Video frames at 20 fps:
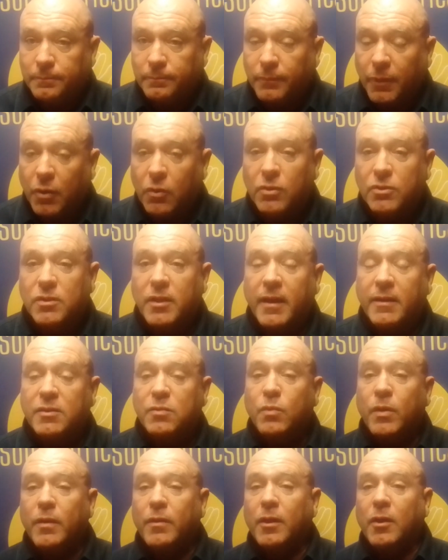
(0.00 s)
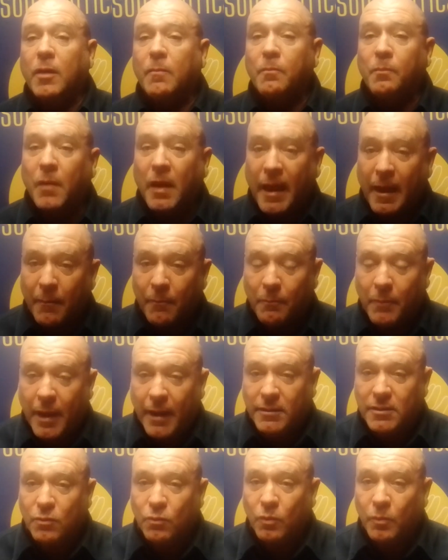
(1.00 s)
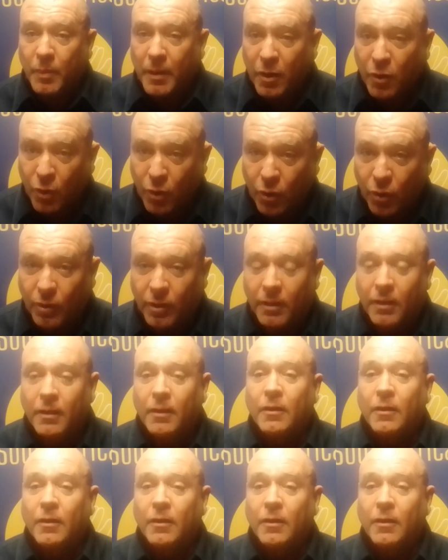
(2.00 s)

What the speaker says: because that's where the matter will be heard.